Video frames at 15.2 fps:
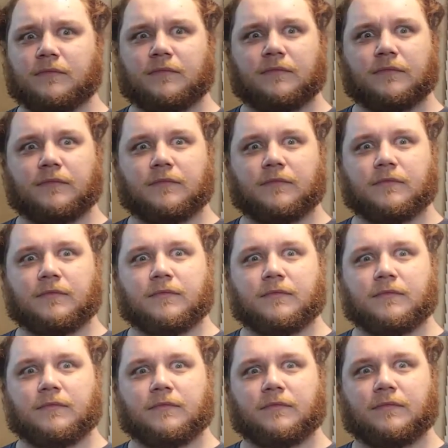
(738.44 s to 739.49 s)

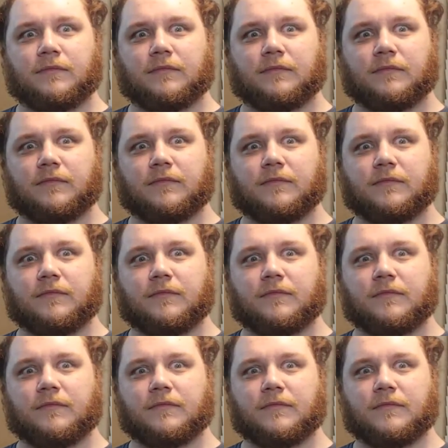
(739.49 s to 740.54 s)

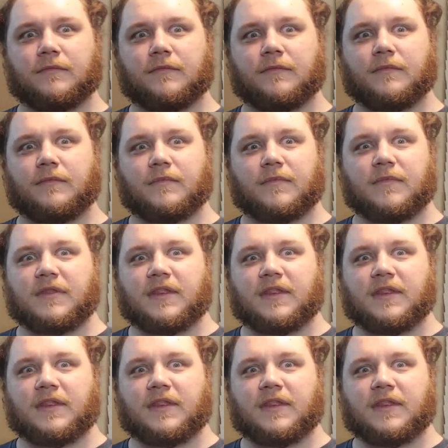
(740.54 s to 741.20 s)
(silent)